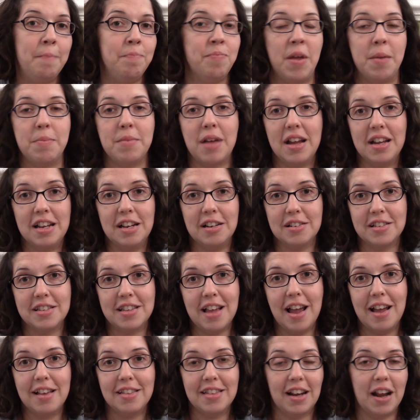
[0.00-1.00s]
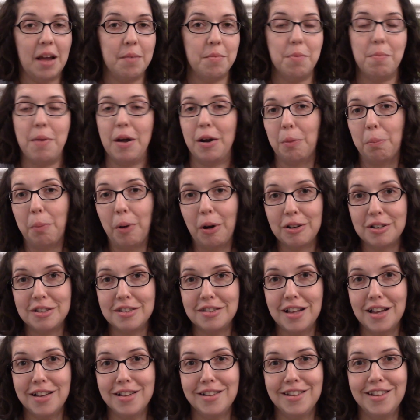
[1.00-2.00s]
I'm not here saying that I'm a better
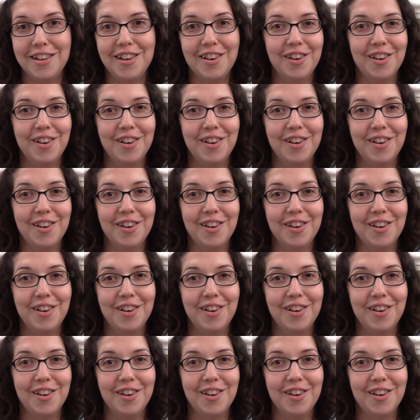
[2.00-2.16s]
person than